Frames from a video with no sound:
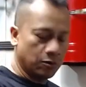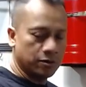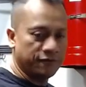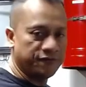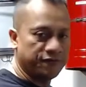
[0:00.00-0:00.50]

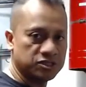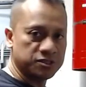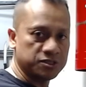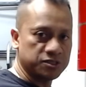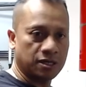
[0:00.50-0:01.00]
if this
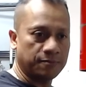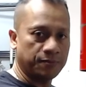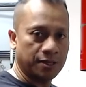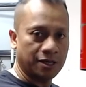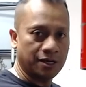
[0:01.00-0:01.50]
was um,
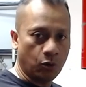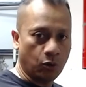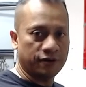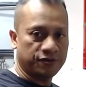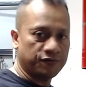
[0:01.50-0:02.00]
an
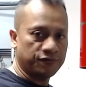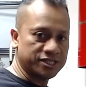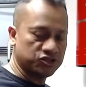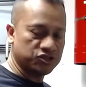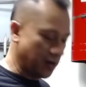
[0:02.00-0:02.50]
order for a
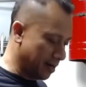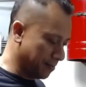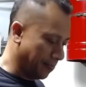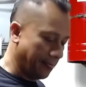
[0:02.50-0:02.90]
restaurant,